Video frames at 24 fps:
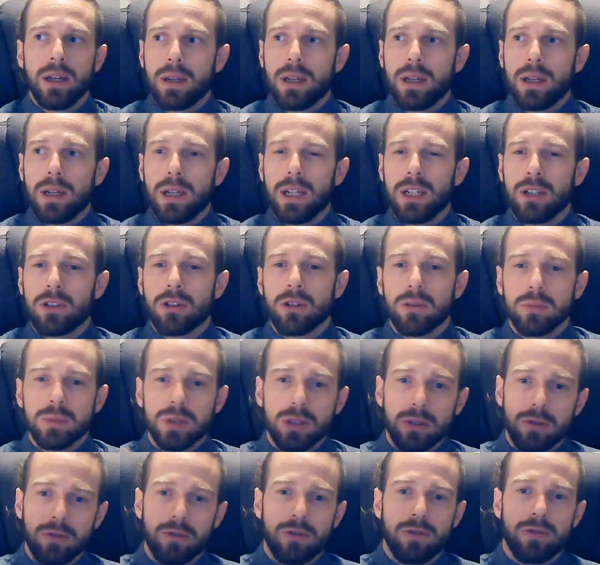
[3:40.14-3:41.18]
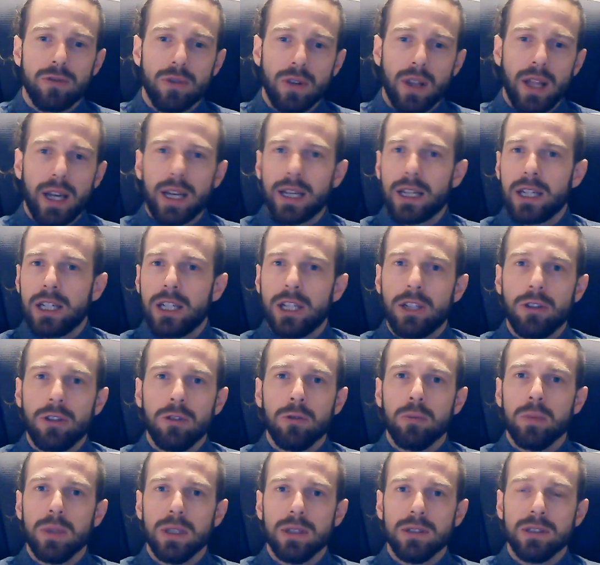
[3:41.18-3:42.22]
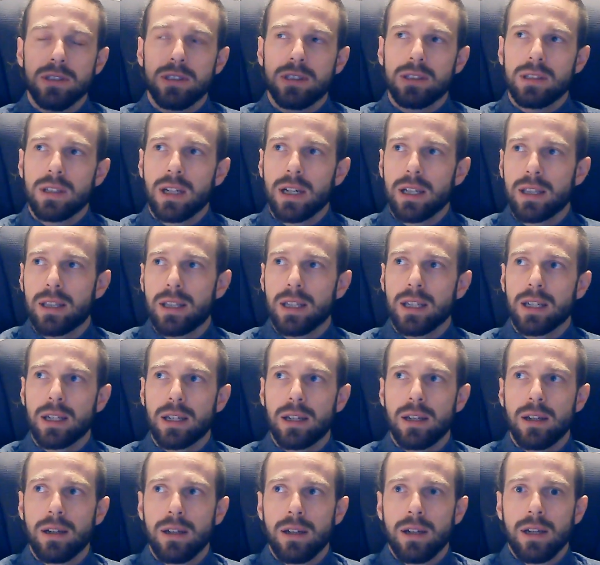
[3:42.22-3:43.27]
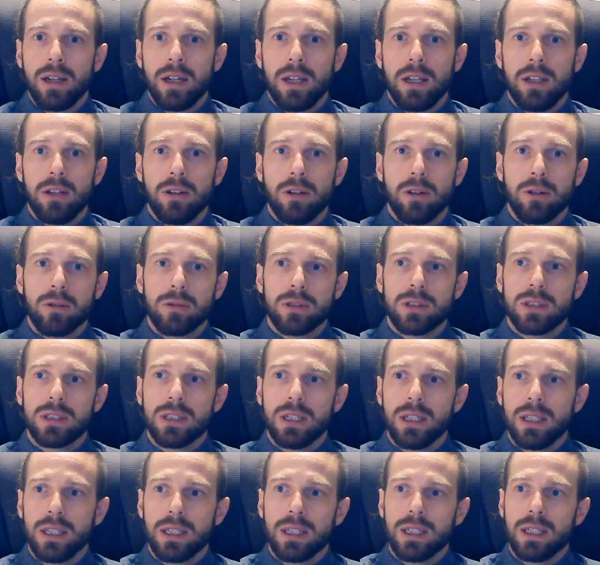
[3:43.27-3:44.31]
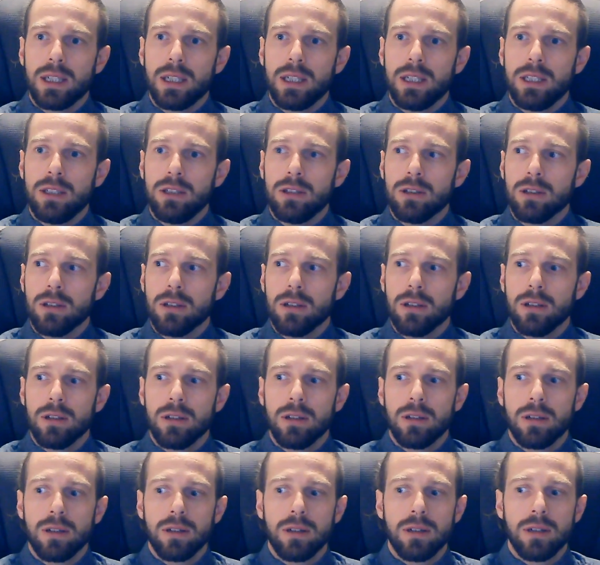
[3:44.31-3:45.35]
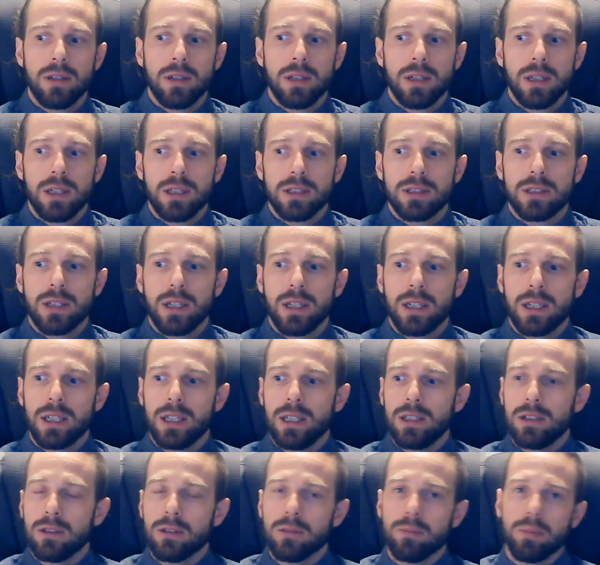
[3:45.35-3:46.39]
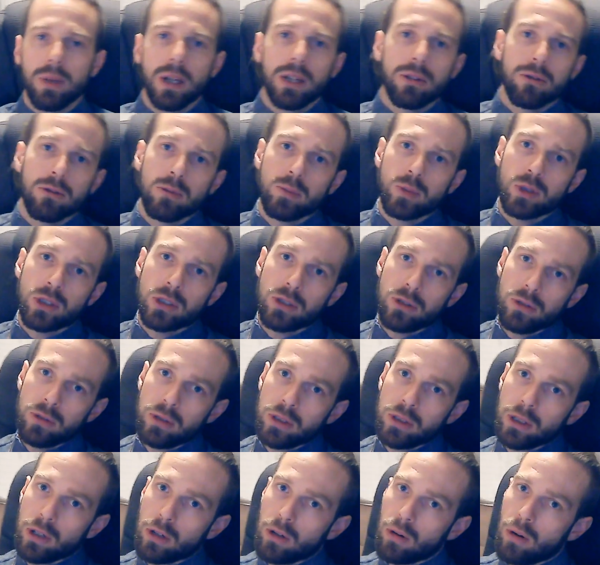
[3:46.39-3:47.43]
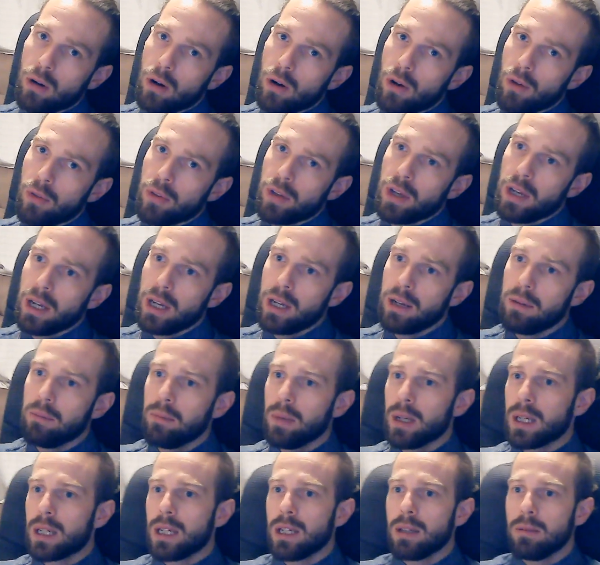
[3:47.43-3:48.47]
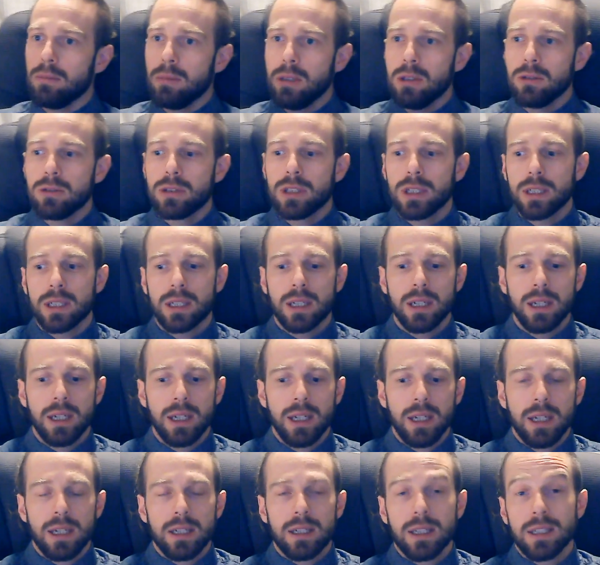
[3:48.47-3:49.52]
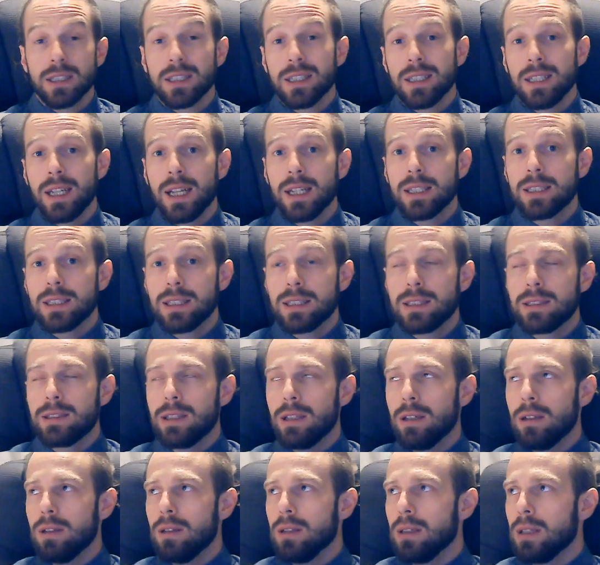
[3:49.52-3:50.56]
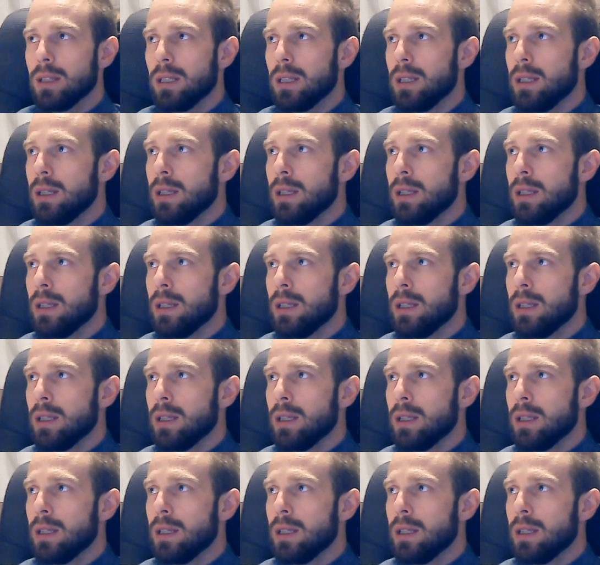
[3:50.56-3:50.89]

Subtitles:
In terms of like humans, I think, you know, sitting in your bedroom studio all day making music doesn't necessarily